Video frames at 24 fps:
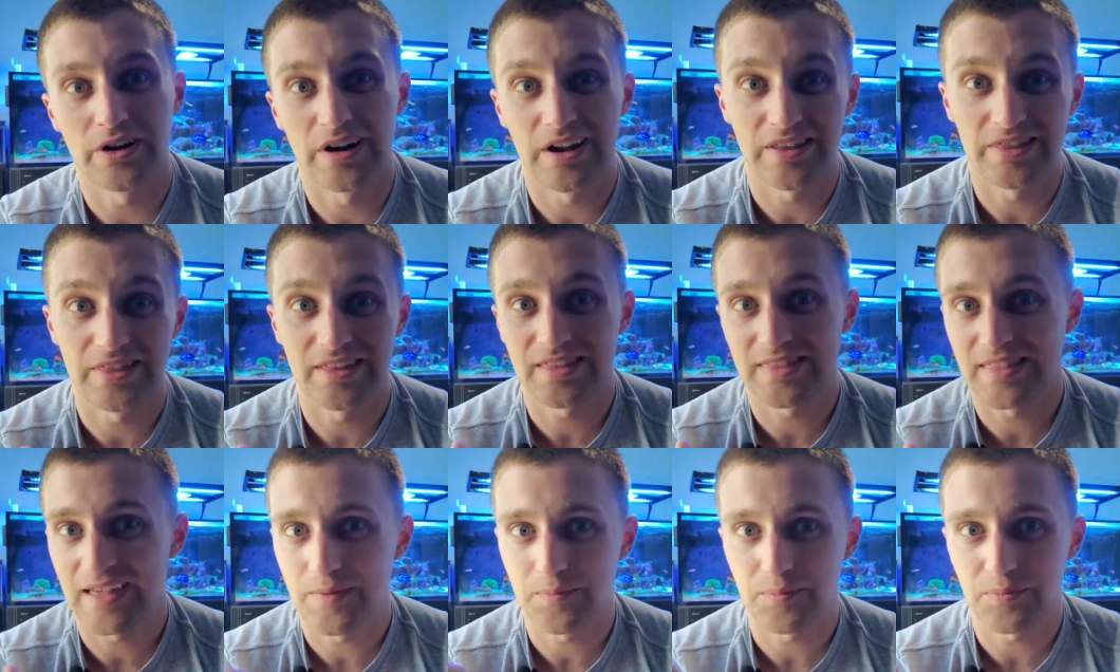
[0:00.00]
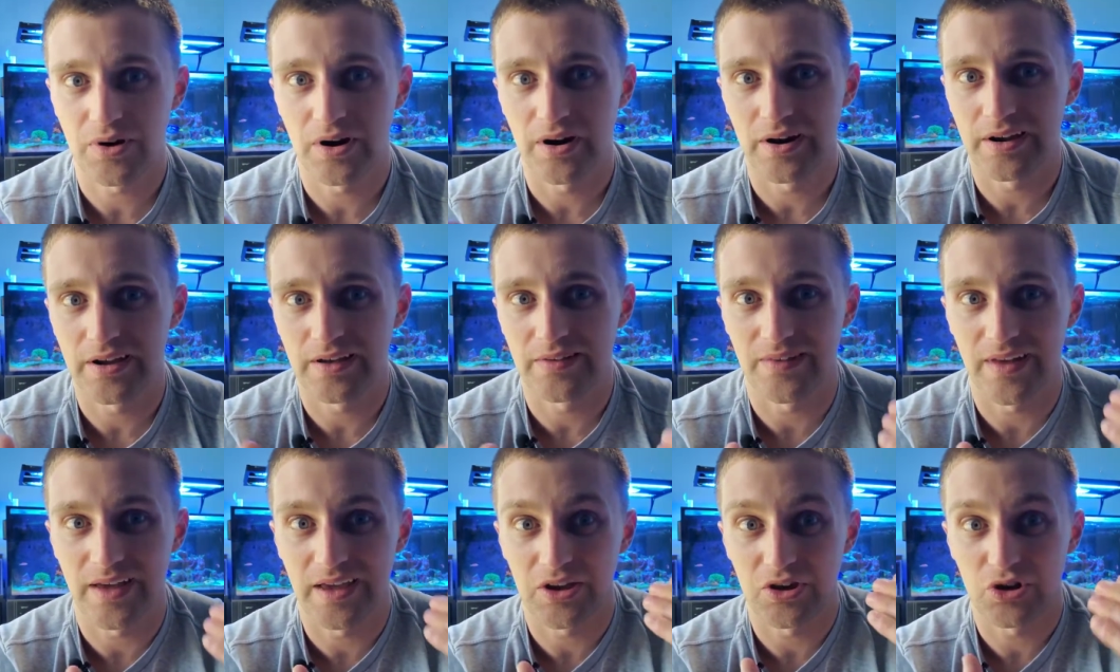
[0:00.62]
And I think that
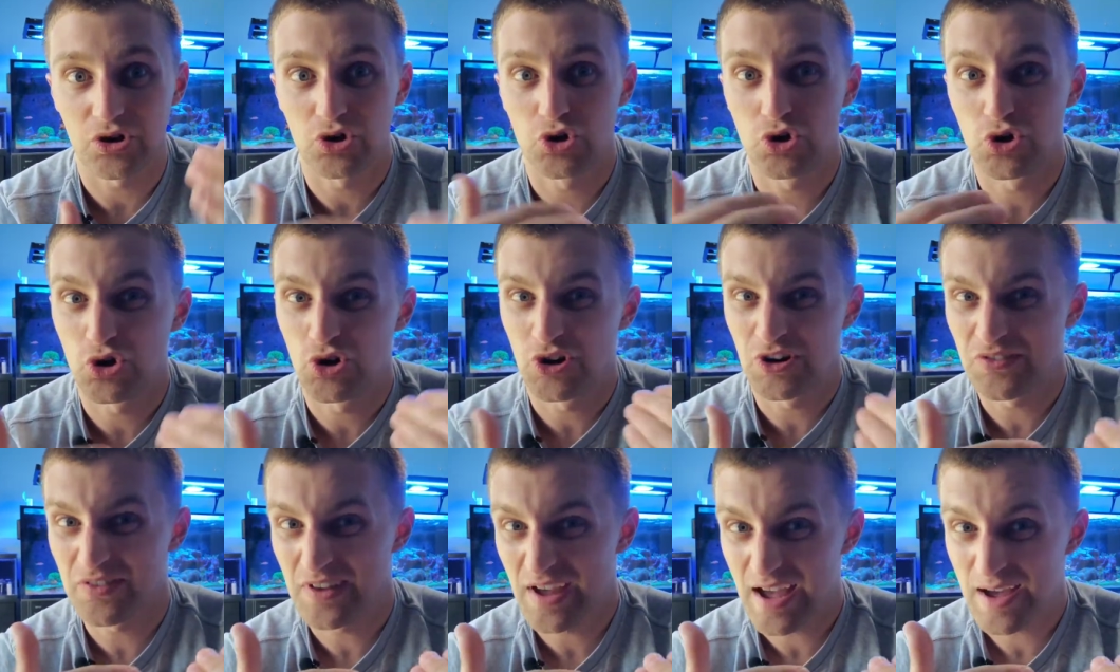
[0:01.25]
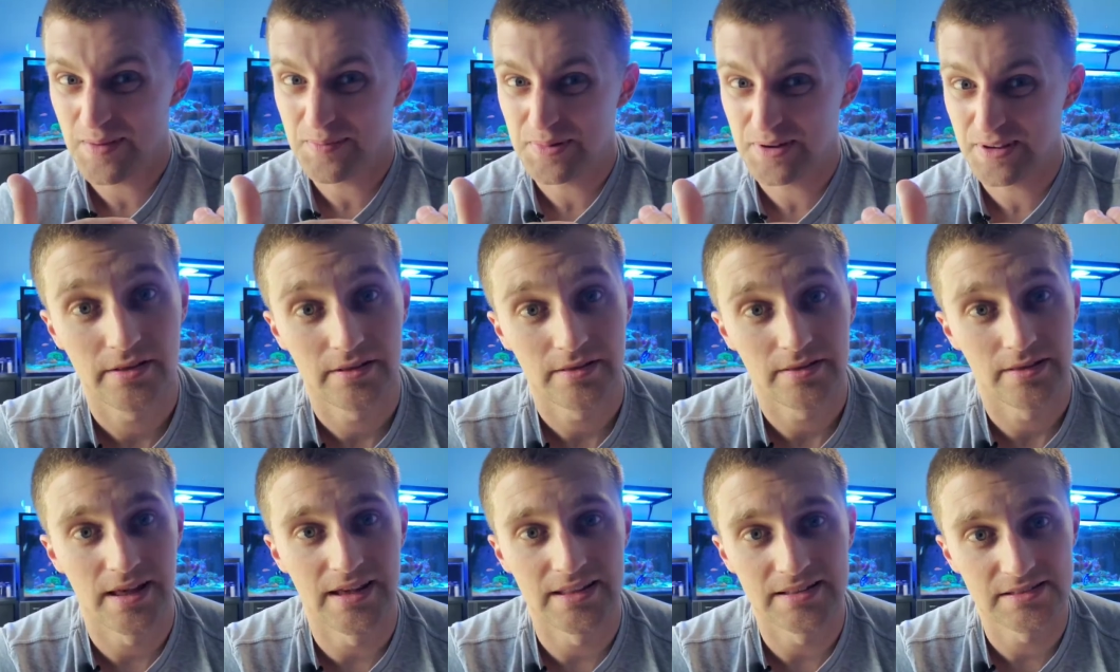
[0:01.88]
probably like could have happened.
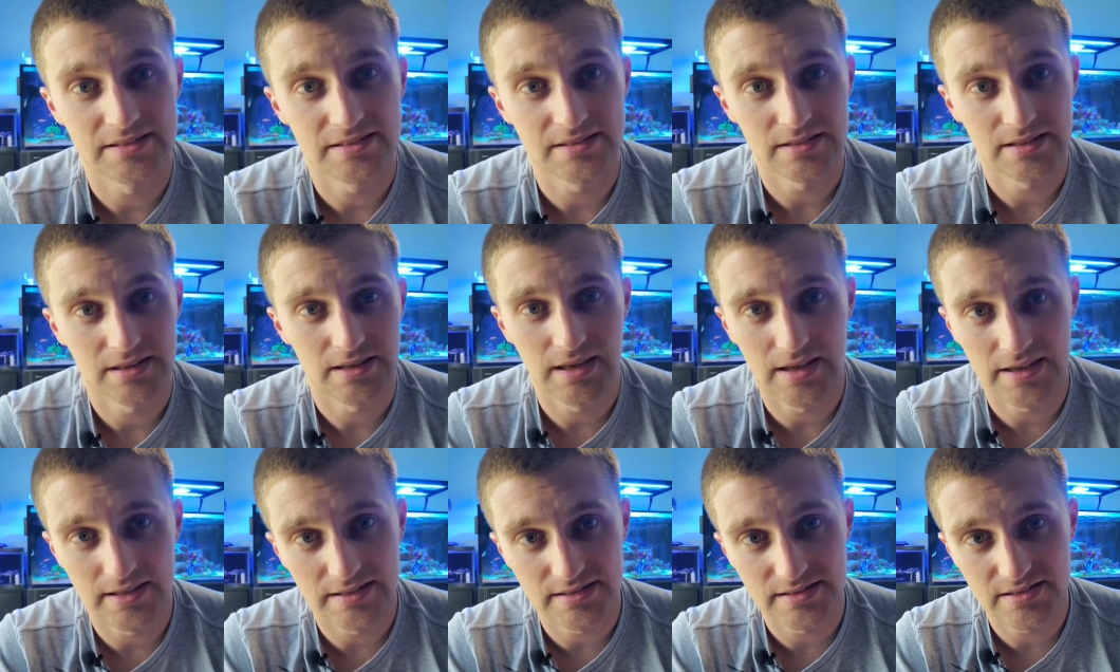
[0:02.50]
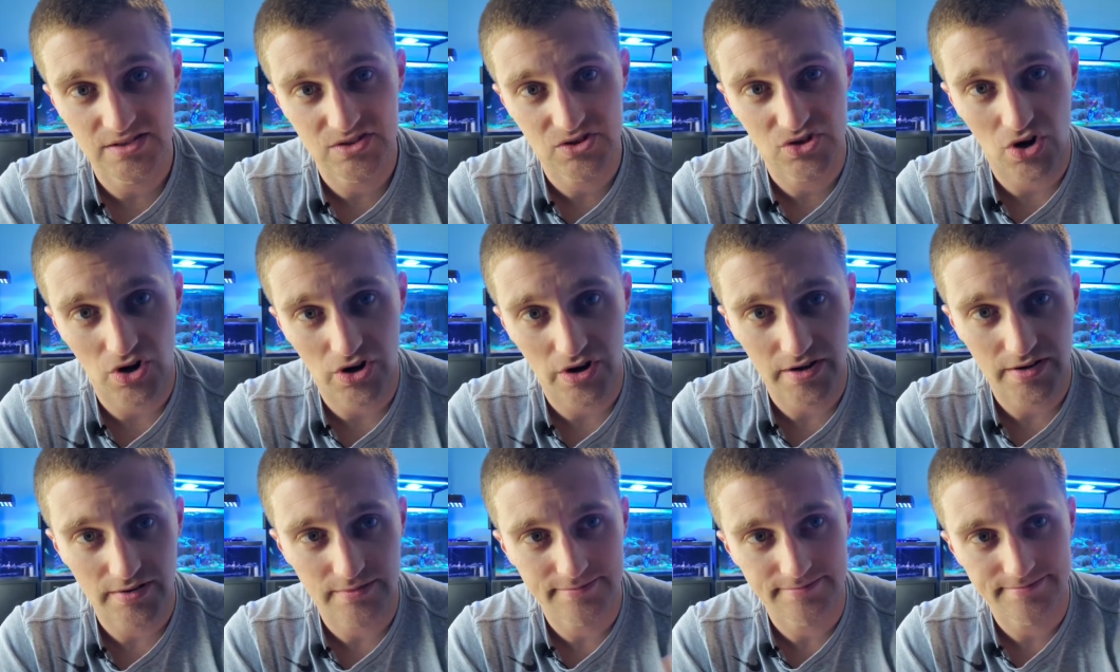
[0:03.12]
Let's get
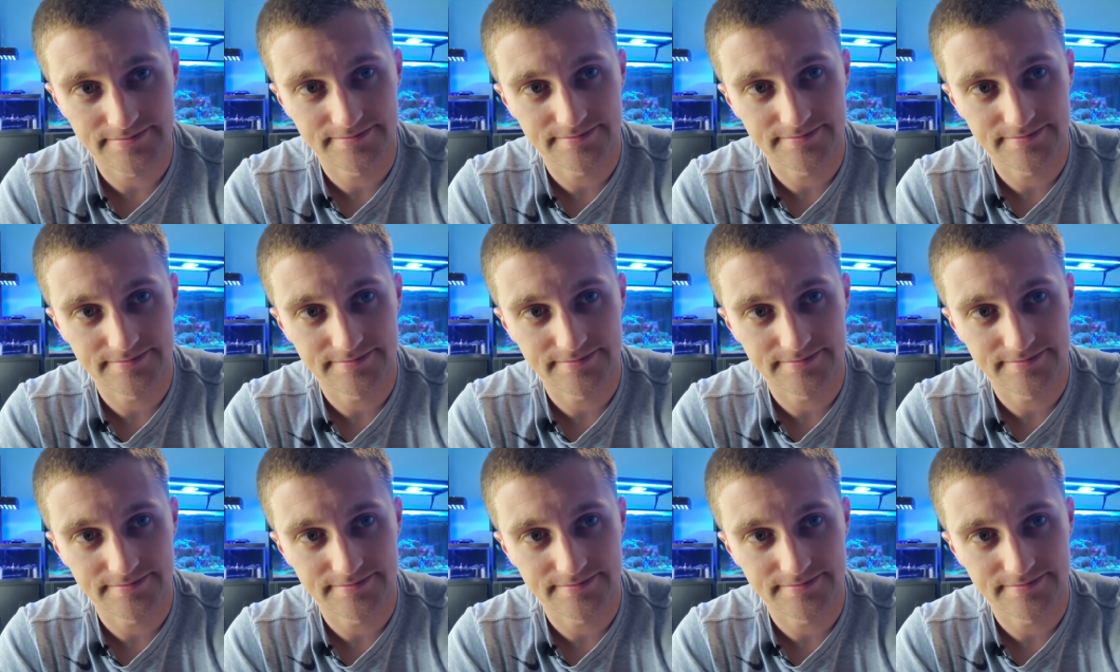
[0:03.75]
started.